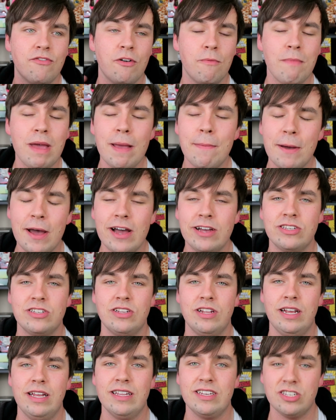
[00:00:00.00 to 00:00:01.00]
For me
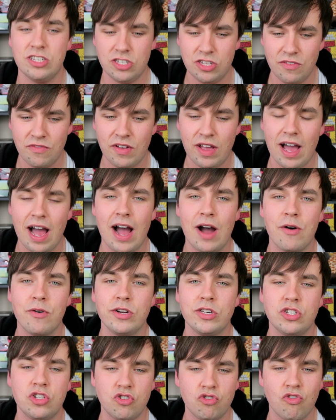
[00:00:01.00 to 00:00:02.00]
personally, this is something I
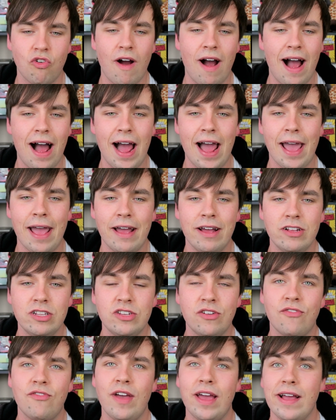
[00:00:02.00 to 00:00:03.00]
always try
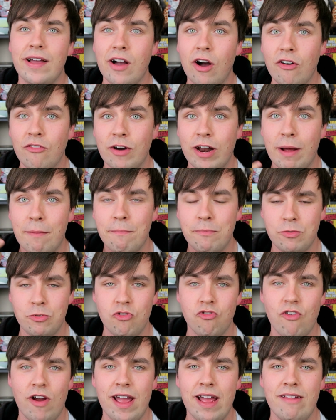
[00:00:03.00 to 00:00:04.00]
to think of when I'm
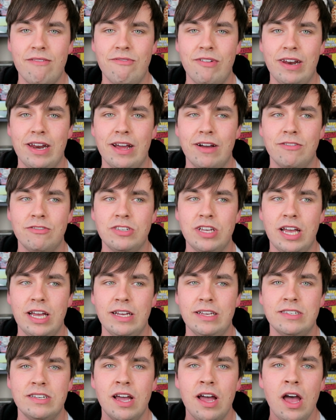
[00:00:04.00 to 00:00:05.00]
creating videos,
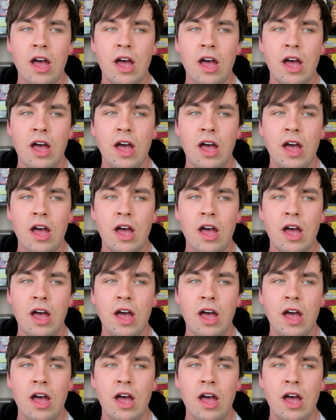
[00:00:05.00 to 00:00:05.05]
is